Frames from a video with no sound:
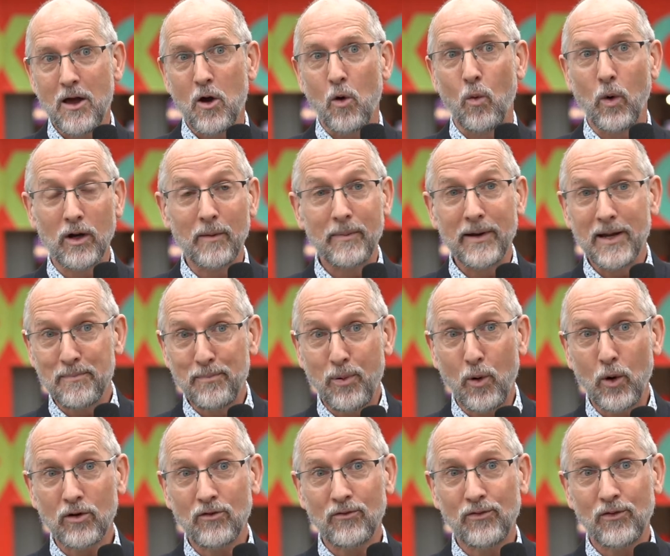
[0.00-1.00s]
what'll be
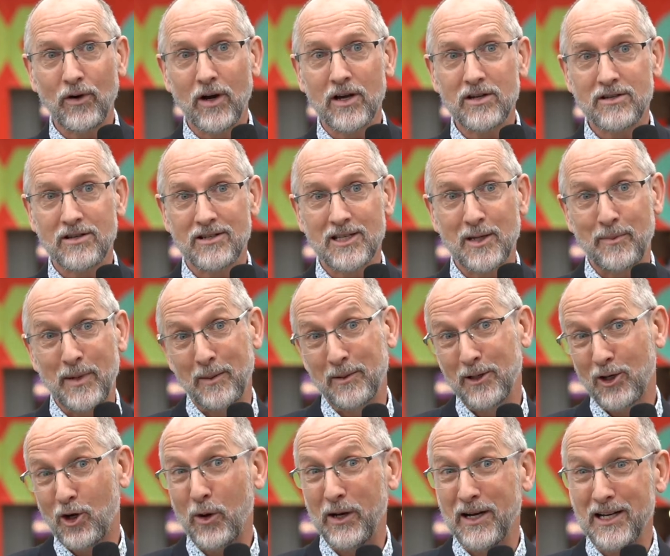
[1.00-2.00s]
important for us is to be able
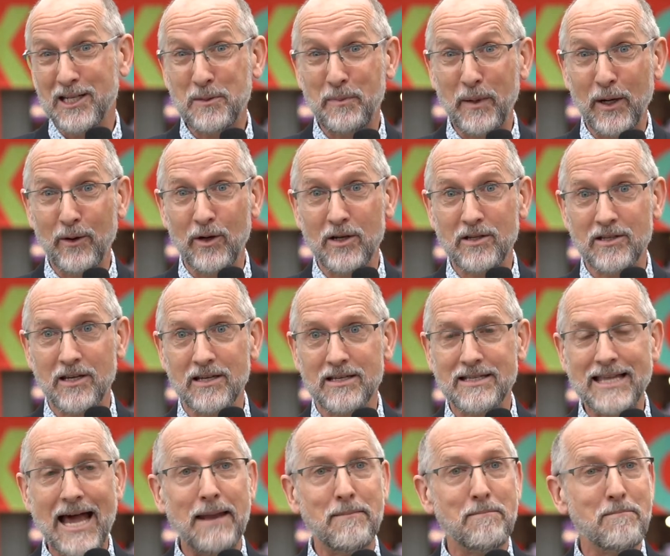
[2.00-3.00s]
to create experiences
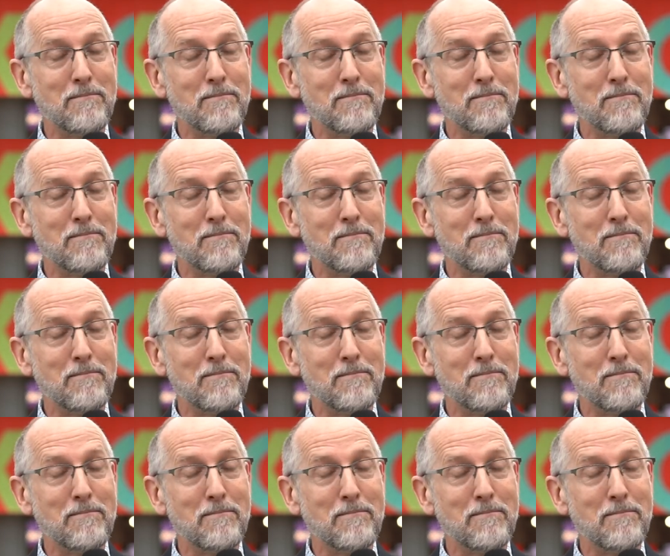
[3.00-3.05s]
that